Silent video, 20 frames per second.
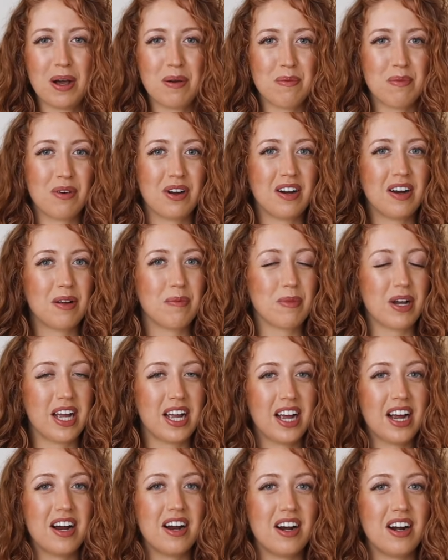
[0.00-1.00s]
I'm wearing my
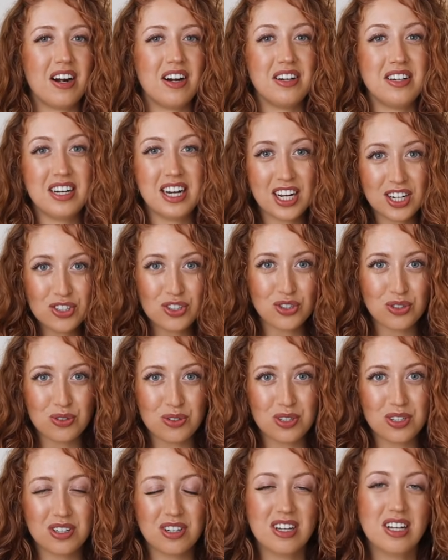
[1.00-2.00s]
hair
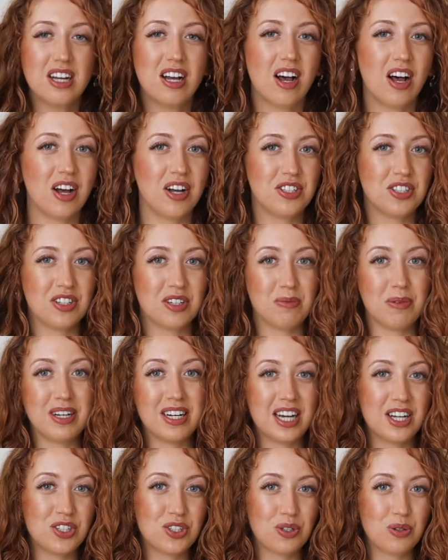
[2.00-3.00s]
natural, my
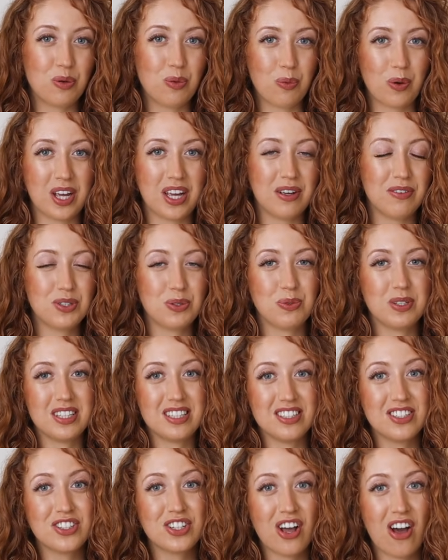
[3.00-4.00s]
natural waves with
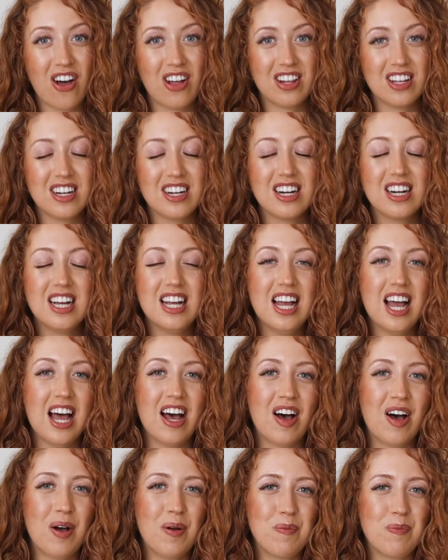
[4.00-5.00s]
this color,
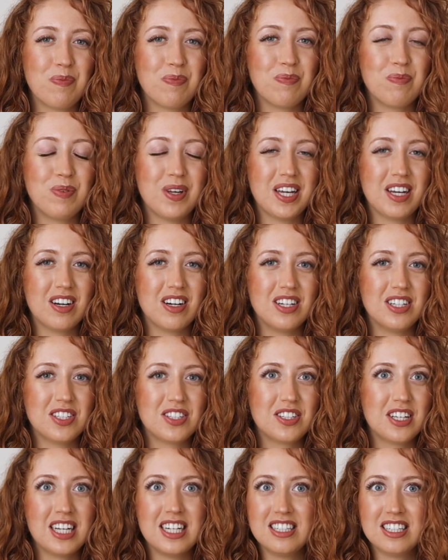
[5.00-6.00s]

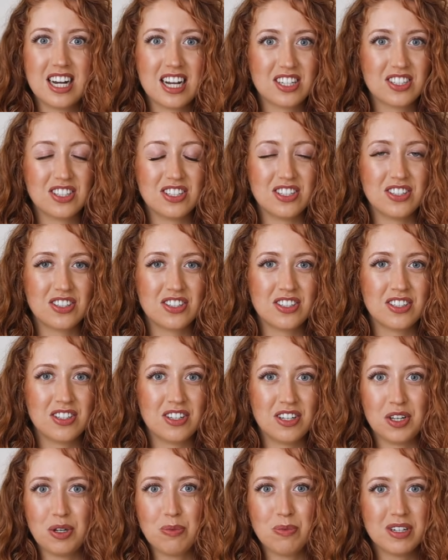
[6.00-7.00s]
because in Texas
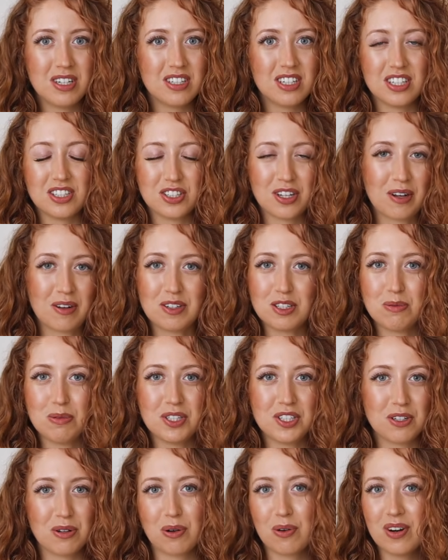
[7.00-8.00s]
the humidity is going to be
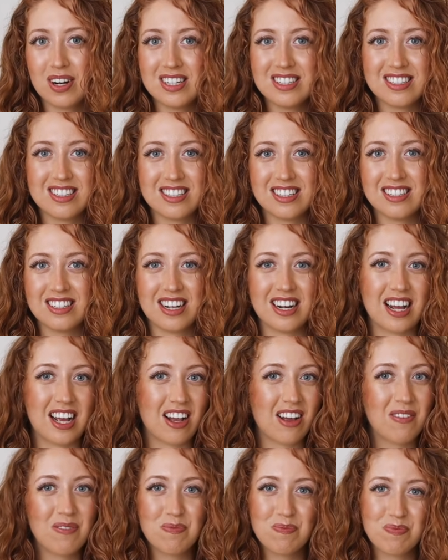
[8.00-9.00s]
so crazy
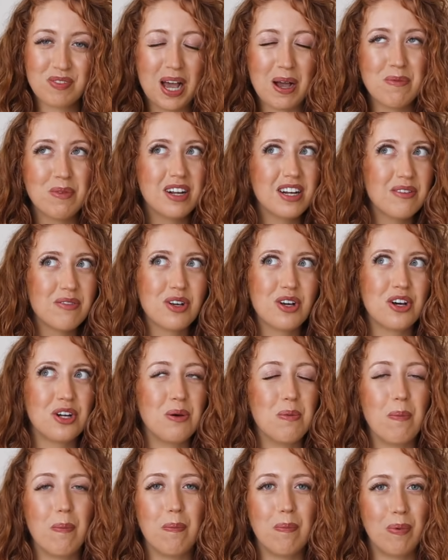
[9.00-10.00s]
that I'm not even
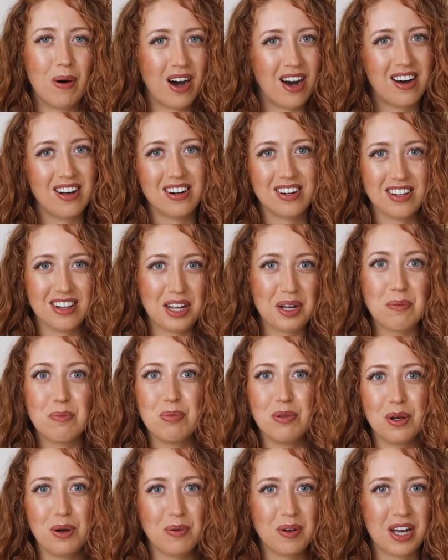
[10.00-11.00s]
gonna bother like
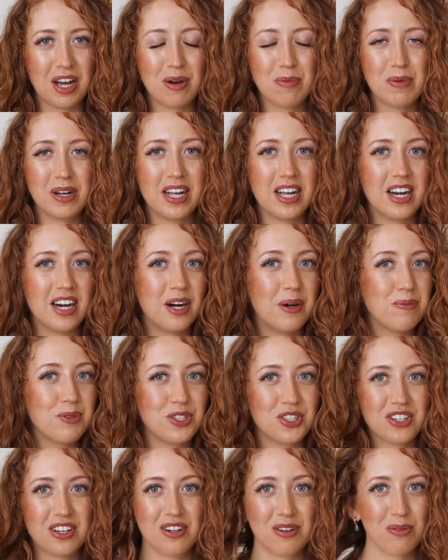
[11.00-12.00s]
blowing up my hair. I'm
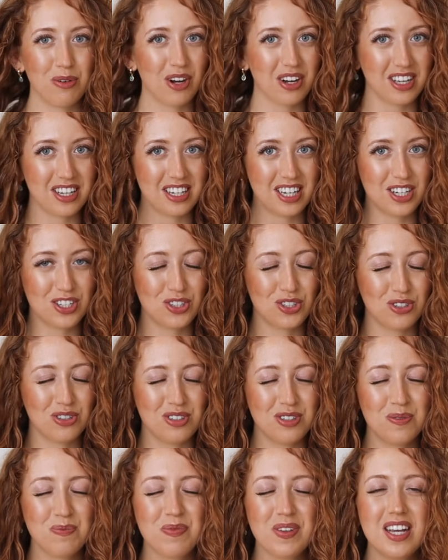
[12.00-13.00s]
just gonna rock it
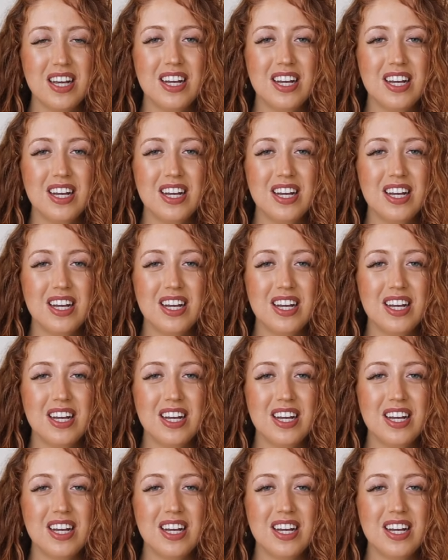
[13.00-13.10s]
natural.